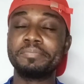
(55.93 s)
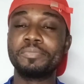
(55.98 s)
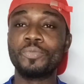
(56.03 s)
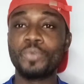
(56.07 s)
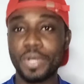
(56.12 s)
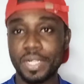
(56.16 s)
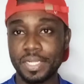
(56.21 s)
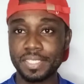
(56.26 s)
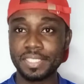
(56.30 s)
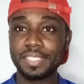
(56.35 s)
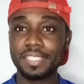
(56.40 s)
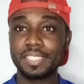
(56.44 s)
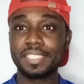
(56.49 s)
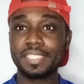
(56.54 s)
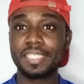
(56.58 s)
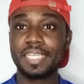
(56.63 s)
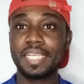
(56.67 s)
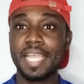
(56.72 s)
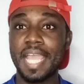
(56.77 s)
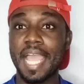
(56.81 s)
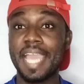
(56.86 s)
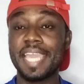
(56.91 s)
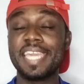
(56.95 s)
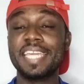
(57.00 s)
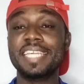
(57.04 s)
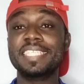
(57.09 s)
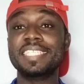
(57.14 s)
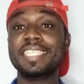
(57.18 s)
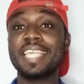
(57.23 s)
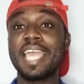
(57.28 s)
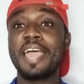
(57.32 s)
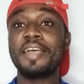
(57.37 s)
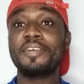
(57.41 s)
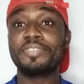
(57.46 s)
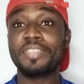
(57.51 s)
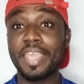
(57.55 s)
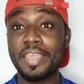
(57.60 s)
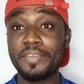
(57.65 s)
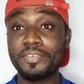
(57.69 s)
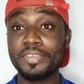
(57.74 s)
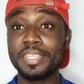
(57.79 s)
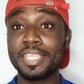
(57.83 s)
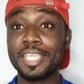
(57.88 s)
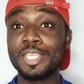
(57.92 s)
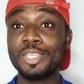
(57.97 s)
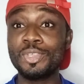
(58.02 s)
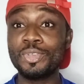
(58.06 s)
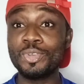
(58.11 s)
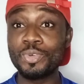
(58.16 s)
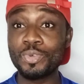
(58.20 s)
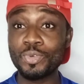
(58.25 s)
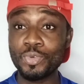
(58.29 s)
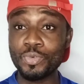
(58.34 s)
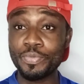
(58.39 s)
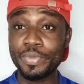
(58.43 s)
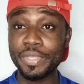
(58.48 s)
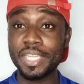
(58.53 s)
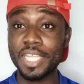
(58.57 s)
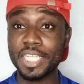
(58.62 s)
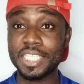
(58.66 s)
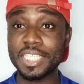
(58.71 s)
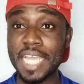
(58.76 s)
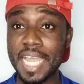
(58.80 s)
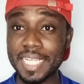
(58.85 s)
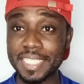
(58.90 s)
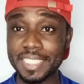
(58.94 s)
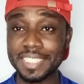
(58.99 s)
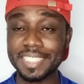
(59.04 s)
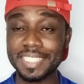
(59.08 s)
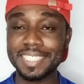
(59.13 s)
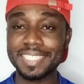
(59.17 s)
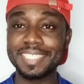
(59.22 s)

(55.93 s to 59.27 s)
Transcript: Well, I guess after everything, you will be the judge.